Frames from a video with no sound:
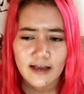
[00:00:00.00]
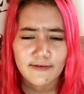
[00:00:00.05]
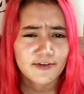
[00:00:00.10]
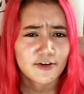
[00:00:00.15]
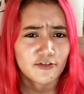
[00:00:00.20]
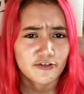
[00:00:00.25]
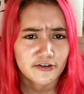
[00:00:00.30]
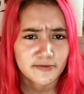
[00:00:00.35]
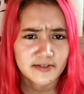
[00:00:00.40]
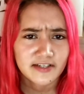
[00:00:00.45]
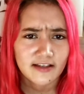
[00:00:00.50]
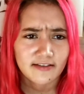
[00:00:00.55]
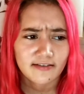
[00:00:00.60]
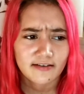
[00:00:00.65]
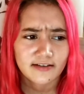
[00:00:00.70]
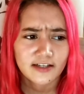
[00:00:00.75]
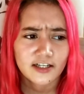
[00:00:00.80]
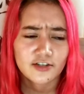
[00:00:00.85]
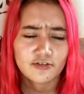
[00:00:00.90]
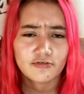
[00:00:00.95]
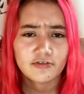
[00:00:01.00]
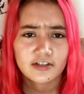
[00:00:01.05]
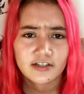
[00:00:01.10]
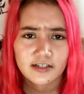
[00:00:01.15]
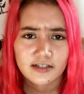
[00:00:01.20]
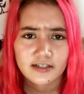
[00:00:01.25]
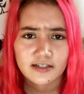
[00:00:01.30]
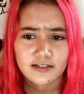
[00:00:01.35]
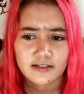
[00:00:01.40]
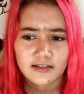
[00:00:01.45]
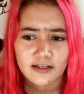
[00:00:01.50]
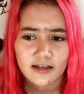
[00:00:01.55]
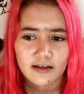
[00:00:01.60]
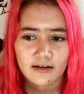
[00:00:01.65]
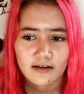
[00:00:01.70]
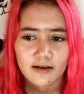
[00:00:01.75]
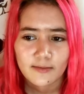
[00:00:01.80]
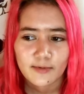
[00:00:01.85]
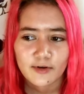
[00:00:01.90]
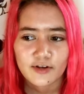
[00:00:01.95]
Every Christmas I think they do this
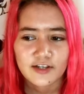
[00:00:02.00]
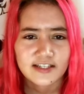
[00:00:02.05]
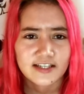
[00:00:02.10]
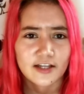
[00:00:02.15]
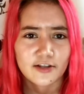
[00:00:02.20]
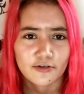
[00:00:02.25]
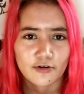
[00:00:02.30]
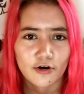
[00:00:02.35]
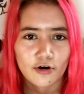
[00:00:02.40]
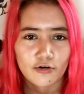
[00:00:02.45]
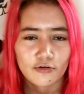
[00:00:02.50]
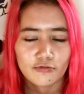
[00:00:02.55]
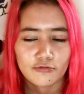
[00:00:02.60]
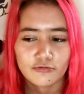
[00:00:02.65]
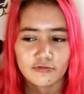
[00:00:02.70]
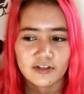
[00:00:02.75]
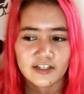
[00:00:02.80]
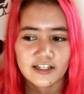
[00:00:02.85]
because they know who